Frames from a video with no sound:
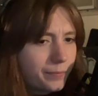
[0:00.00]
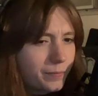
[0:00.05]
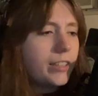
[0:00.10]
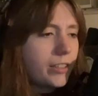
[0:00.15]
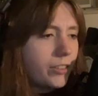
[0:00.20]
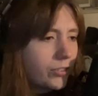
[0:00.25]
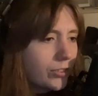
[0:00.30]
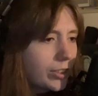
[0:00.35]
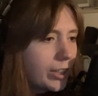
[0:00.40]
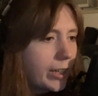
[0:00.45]

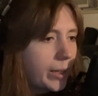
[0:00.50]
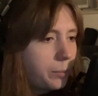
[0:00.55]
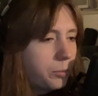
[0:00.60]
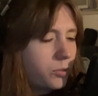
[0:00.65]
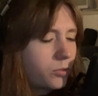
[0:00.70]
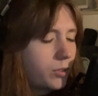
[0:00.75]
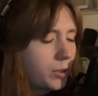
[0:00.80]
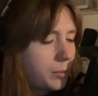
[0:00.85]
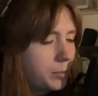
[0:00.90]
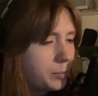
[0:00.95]
I
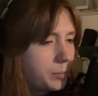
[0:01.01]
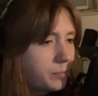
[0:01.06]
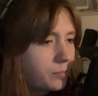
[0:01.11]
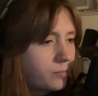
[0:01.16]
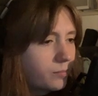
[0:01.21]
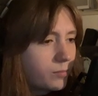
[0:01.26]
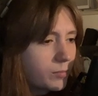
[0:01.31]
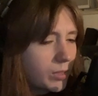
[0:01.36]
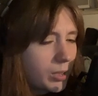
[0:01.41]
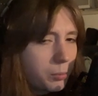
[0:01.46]
escaped
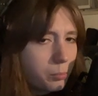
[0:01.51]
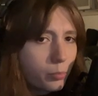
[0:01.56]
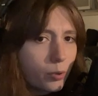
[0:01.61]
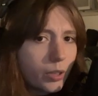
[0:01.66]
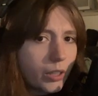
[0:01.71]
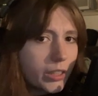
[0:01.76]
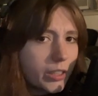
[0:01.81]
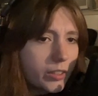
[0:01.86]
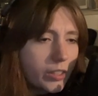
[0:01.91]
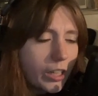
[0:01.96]
from a
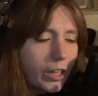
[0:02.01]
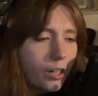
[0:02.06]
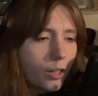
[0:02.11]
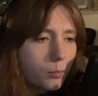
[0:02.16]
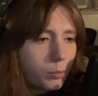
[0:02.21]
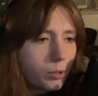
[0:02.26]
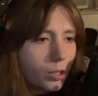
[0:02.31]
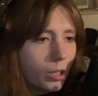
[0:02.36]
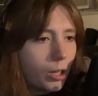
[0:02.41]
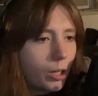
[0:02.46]
pretty
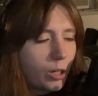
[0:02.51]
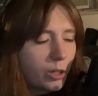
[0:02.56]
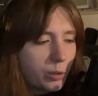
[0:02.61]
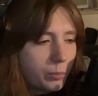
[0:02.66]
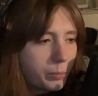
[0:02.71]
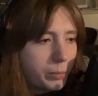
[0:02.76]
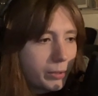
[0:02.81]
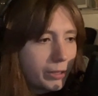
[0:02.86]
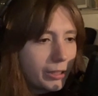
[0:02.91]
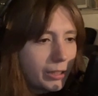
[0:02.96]
terrible
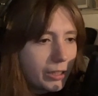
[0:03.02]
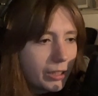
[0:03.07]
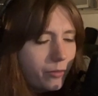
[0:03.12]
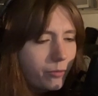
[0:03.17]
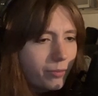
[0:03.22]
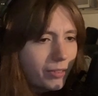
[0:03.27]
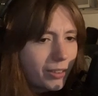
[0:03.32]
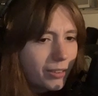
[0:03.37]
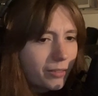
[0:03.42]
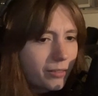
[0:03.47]
home, and
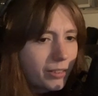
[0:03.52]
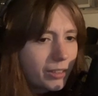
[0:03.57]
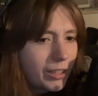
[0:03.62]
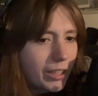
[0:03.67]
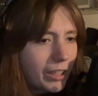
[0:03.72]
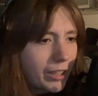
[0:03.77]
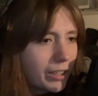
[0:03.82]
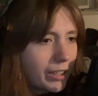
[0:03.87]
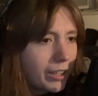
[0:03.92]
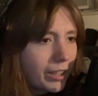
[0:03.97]
I've
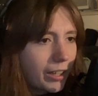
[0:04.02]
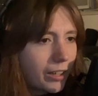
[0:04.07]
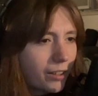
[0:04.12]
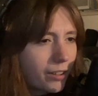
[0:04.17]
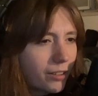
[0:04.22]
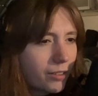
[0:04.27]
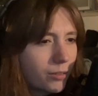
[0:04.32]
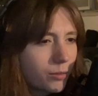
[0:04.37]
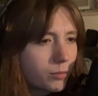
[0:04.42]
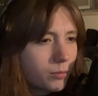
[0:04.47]
been
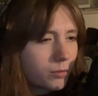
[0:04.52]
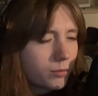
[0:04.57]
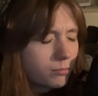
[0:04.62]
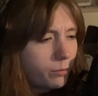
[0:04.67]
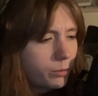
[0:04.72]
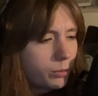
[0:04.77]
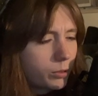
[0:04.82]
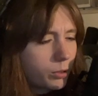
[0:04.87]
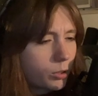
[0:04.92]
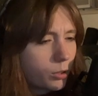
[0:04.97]
thinking,
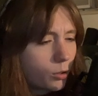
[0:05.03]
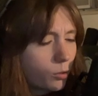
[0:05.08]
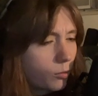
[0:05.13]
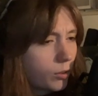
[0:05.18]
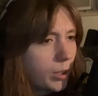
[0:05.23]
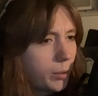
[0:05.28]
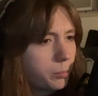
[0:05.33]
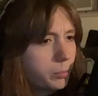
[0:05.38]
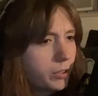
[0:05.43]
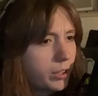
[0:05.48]
even
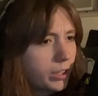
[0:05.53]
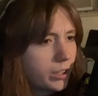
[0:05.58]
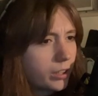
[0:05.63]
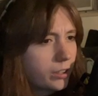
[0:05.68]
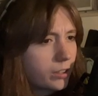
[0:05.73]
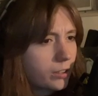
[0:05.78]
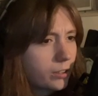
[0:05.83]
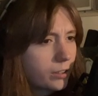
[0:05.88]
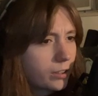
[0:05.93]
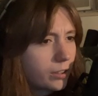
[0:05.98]

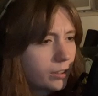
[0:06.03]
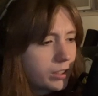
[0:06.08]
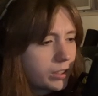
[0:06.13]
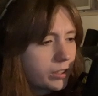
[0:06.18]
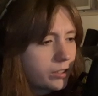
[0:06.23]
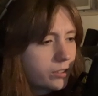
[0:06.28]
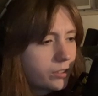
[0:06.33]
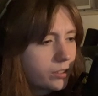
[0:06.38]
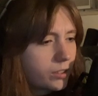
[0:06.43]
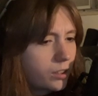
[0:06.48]
corrupting, as
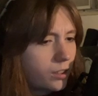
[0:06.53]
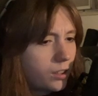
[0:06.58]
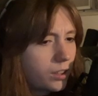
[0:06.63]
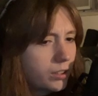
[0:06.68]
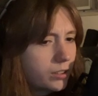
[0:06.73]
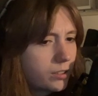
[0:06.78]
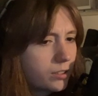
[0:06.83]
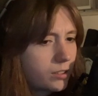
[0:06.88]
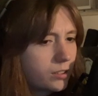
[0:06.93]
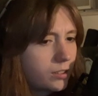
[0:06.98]
these
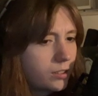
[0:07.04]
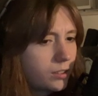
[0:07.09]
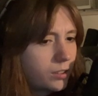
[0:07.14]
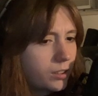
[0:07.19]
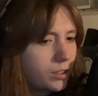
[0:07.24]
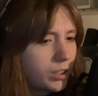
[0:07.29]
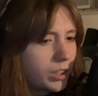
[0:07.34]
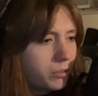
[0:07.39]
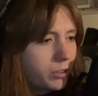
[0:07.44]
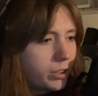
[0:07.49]

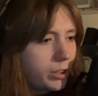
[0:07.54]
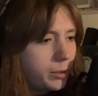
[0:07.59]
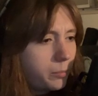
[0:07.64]
thoughts grow